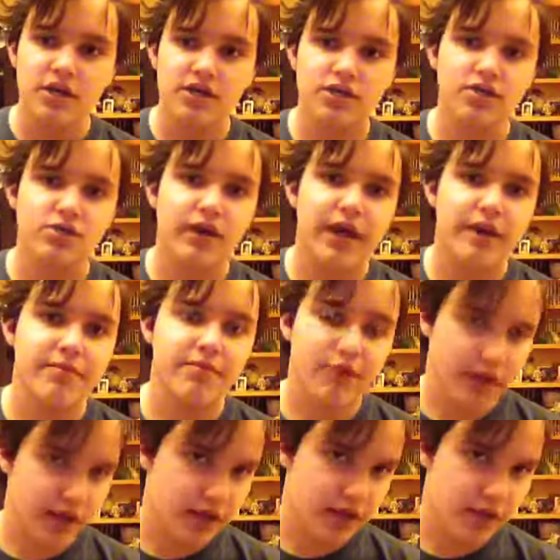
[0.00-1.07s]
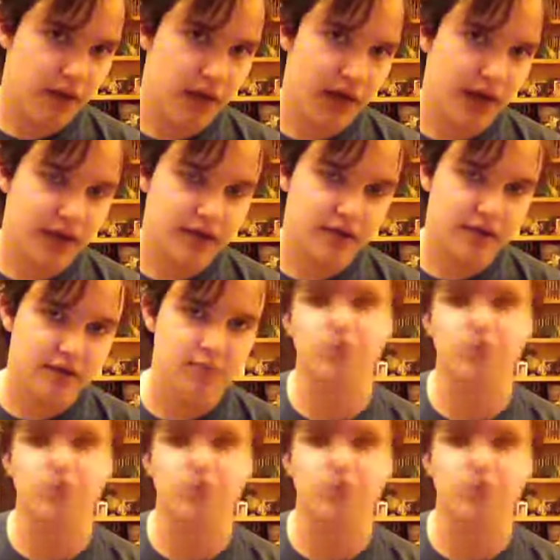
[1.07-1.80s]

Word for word: to a brand new actor,